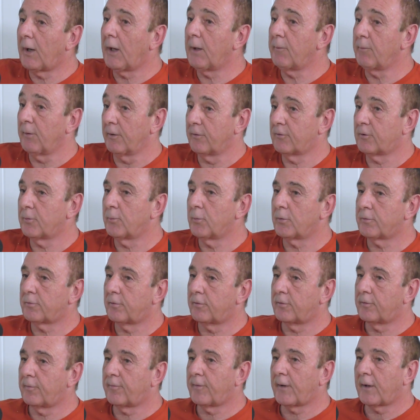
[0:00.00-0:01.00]
baby so
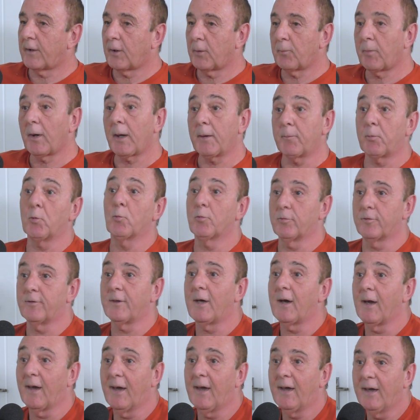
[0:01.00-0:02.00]
much as the fact the baby
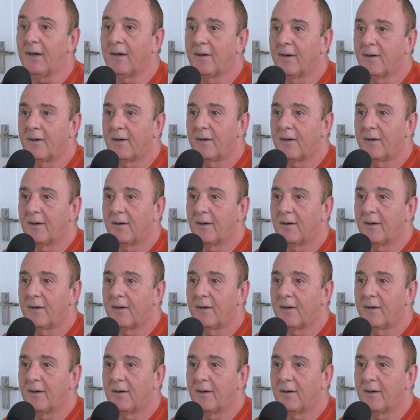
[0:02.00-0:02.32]
was there,